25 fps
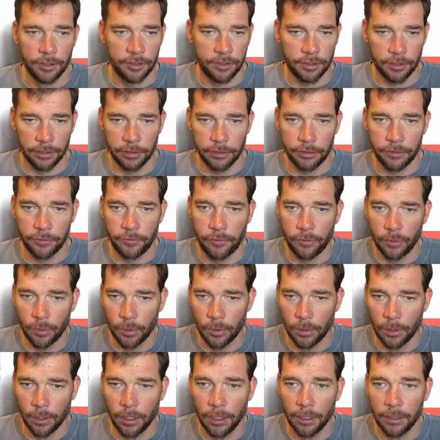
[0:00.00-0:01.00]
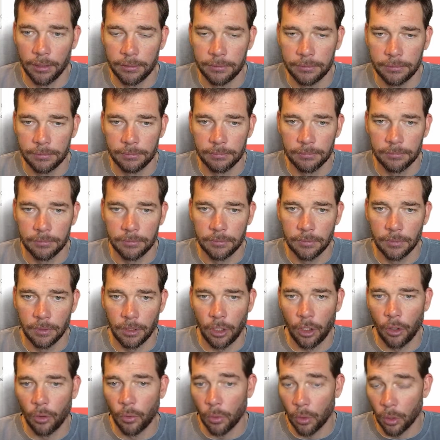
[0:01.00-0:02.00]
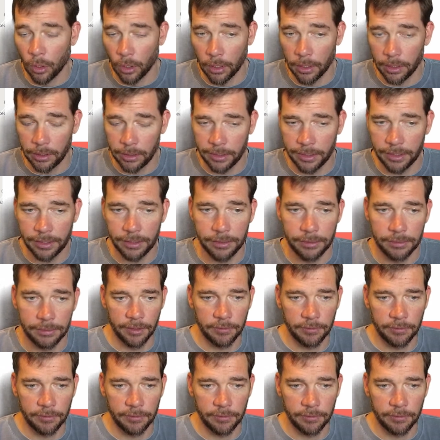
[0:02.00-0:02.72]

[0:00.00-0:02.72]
search for awards.